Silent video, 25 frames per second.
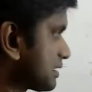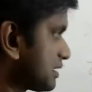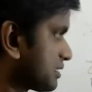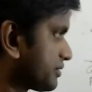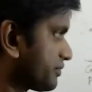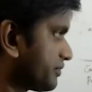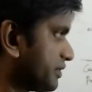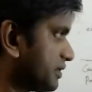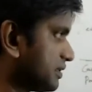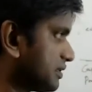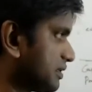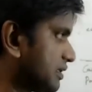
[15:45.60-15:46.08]
is
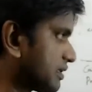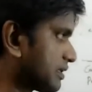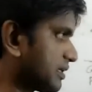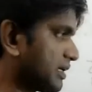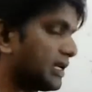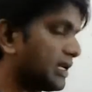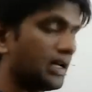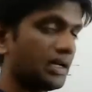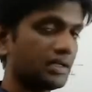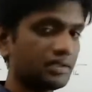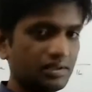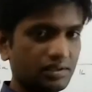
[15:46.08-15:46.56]
further
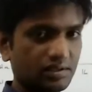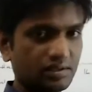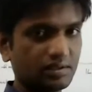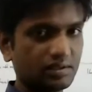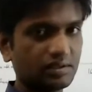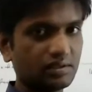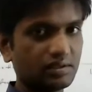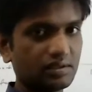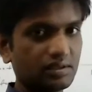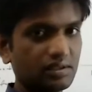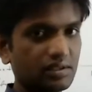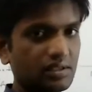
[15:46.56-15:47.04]
realized.
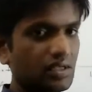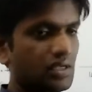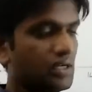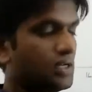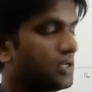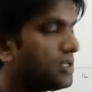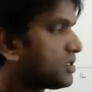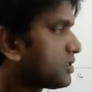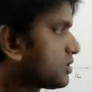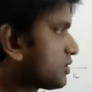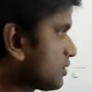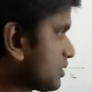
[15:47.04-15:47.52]

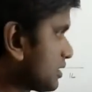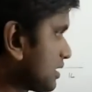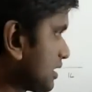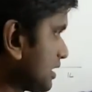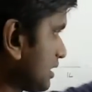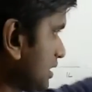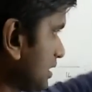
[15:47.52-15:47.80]
So there